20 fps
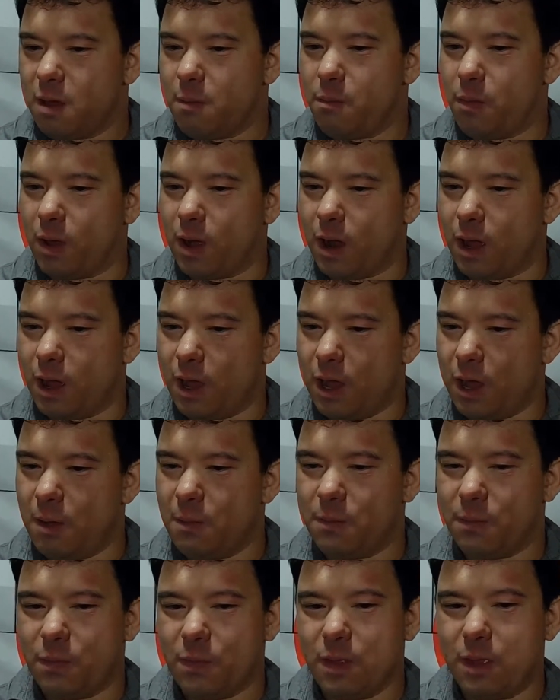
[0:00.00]
But
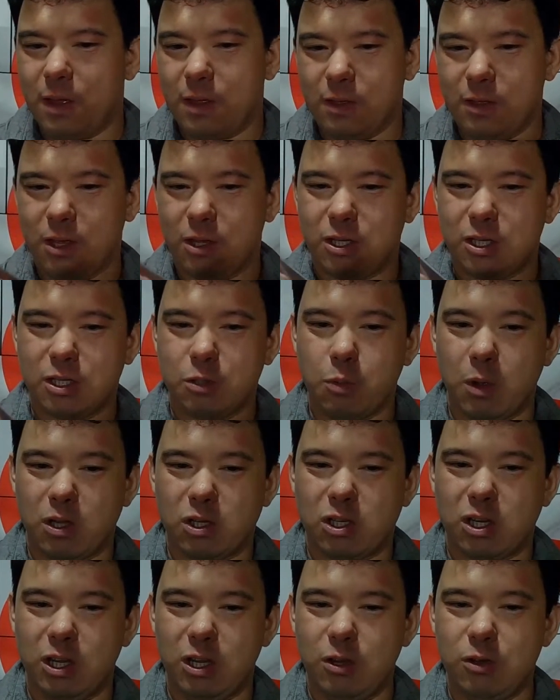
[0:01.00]
the
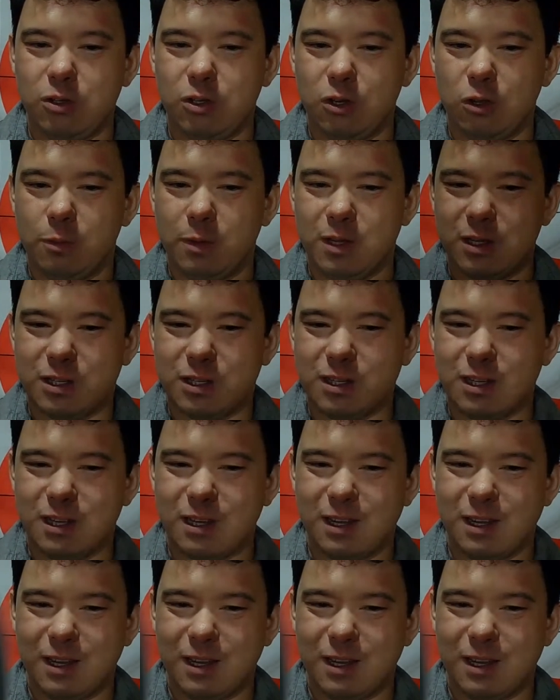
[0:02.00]
switch to YouTube is